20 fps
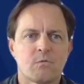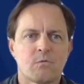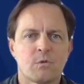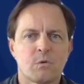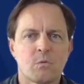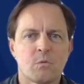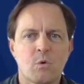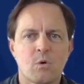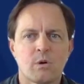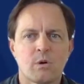
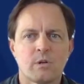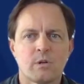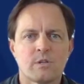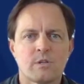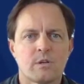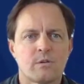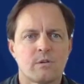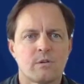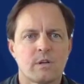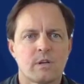rewards and
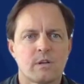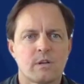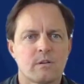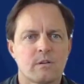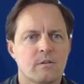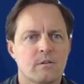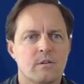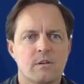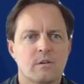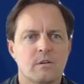earning,
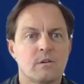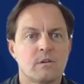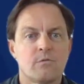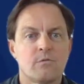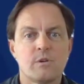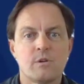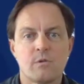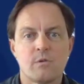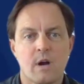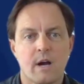you know,
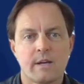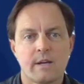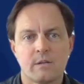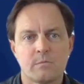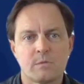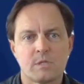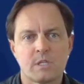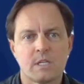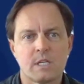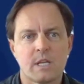new items
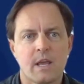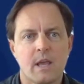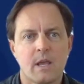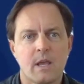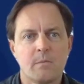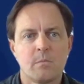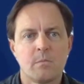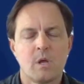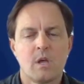in game.